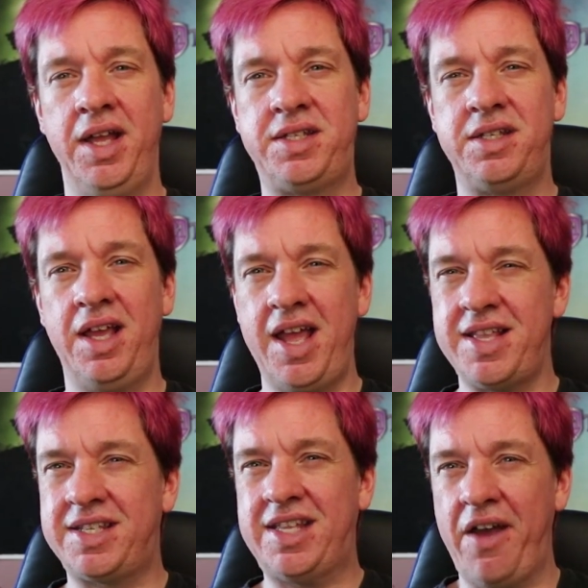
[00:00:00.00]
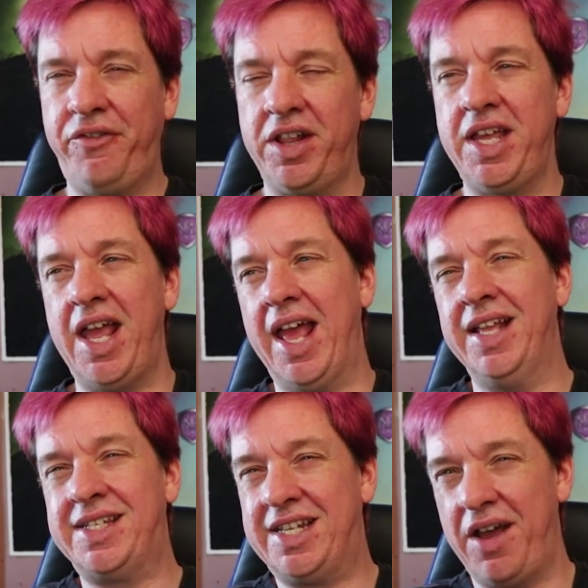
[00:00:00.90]
It's it's definitely
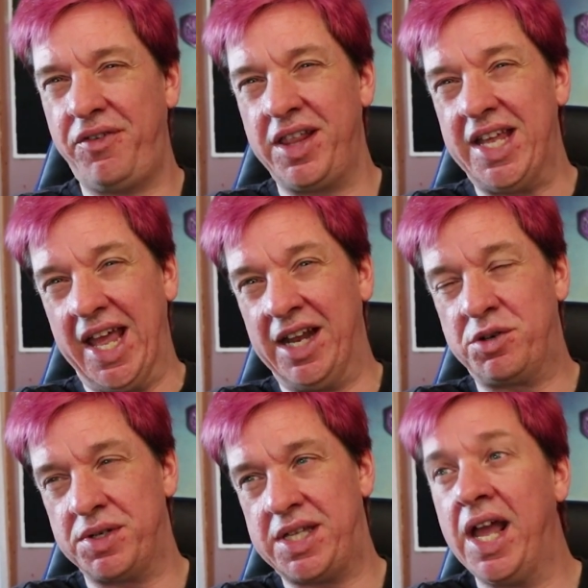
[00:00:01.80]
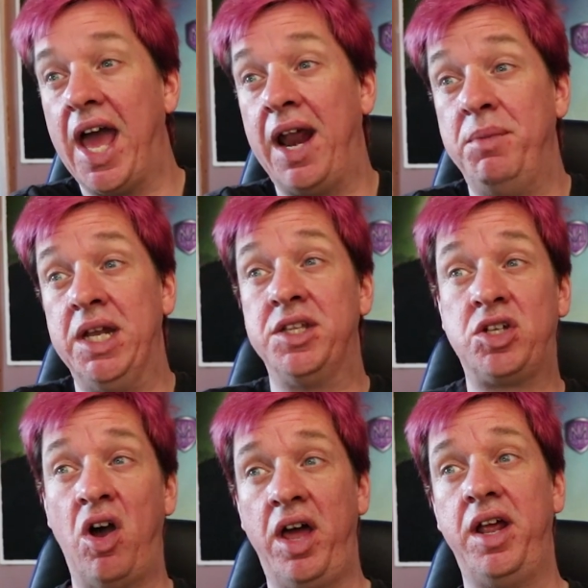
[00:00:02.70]
it's definitely interesting, and I mean
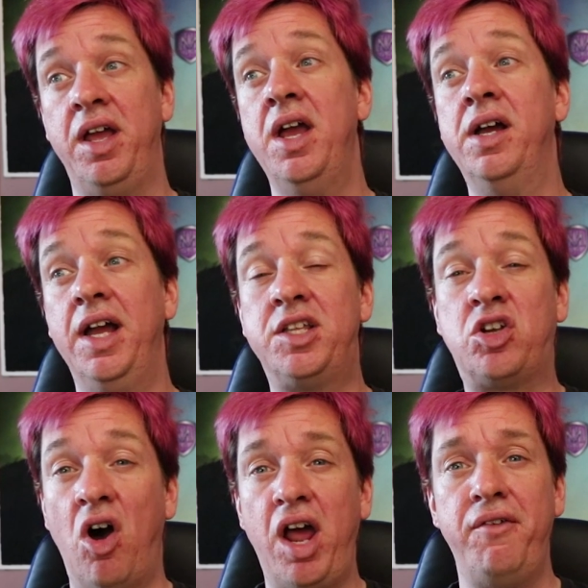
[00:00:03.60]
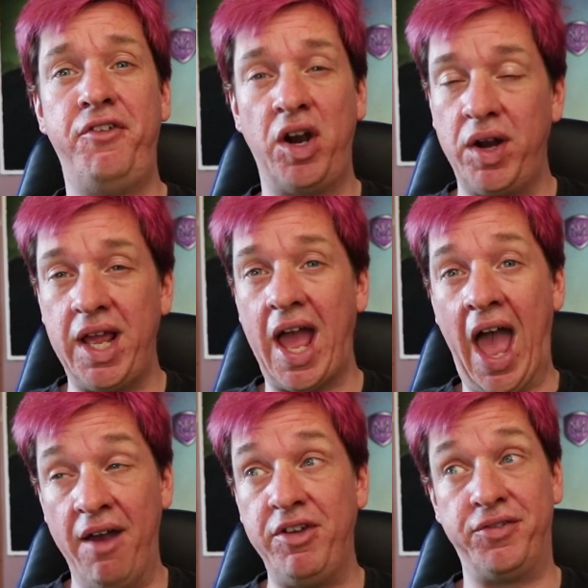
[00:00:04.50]
it's got a it's got a very
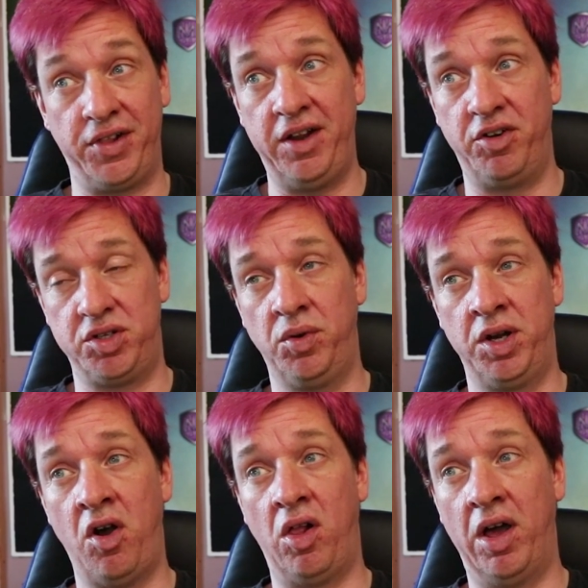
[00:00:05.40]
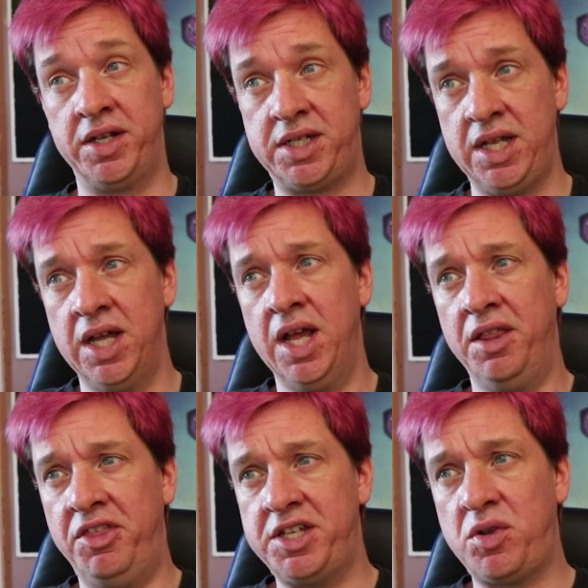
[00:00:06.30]
heavy flavor to it. In all honesty,
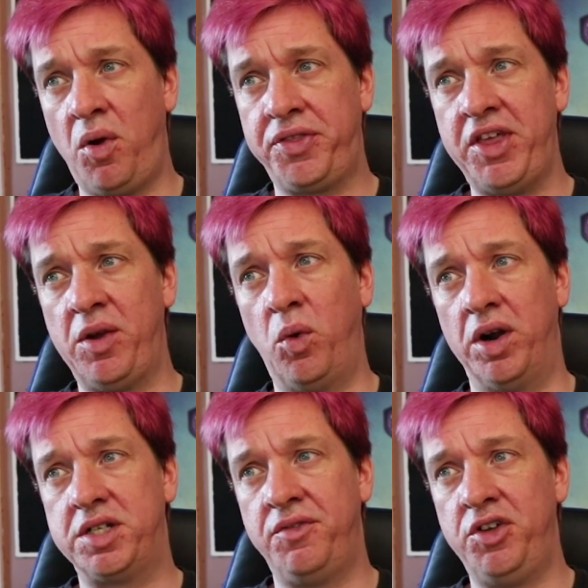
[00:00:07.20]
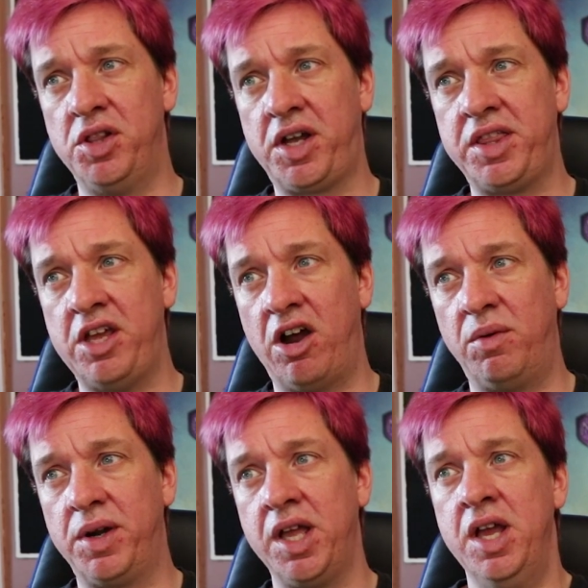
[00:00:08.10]
this whole thing works. If you look at the
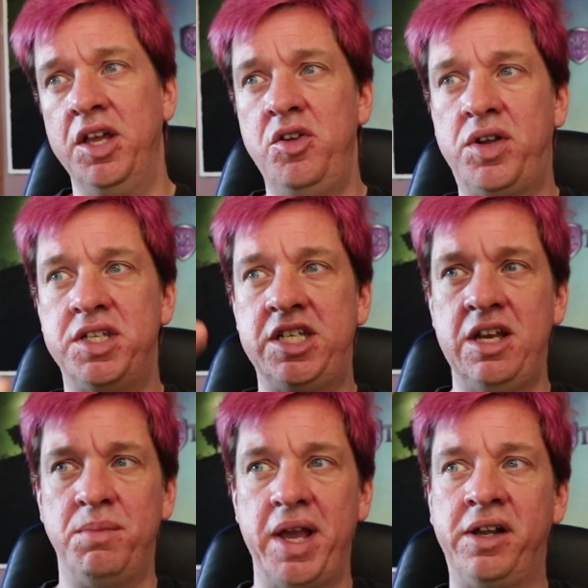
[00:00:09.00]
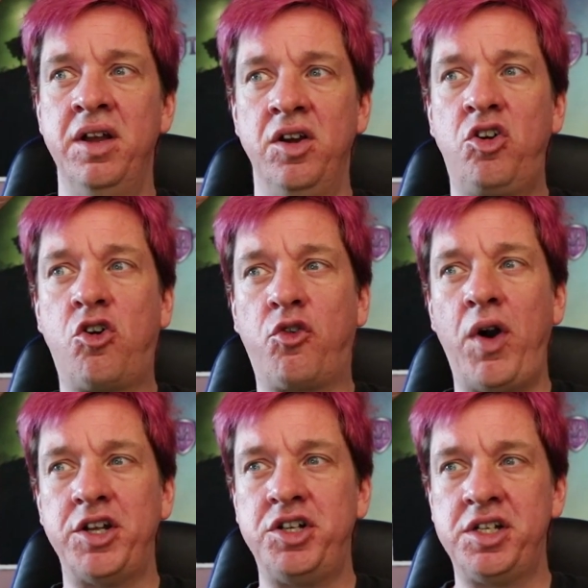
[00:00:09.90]
artwork, you can see him like
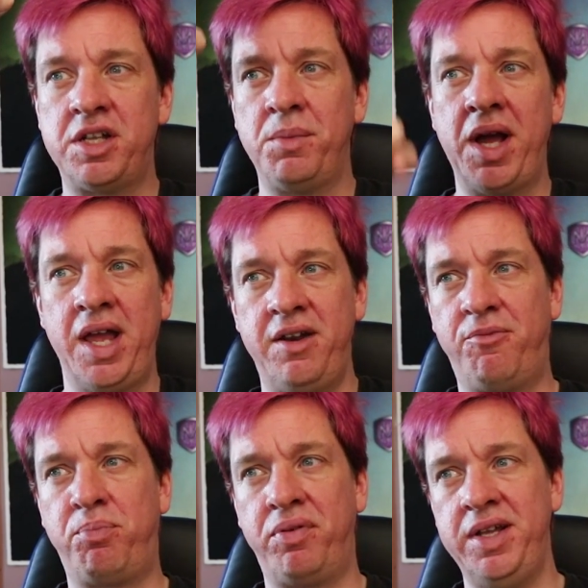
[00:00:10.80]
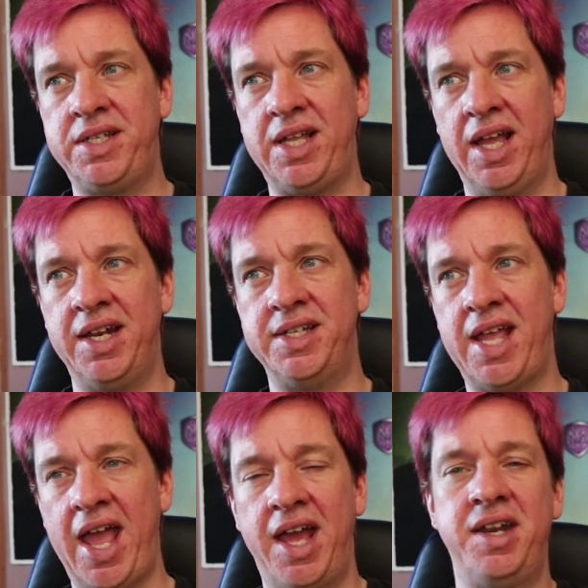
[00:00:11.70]
crushing some kind of priest in
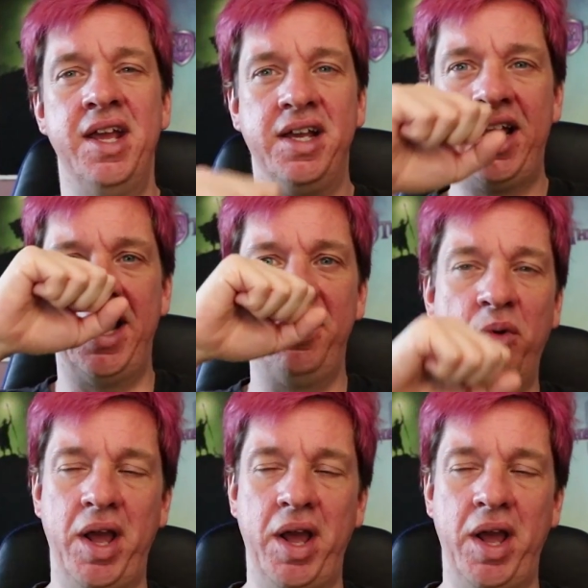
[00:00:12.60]
his hand, getting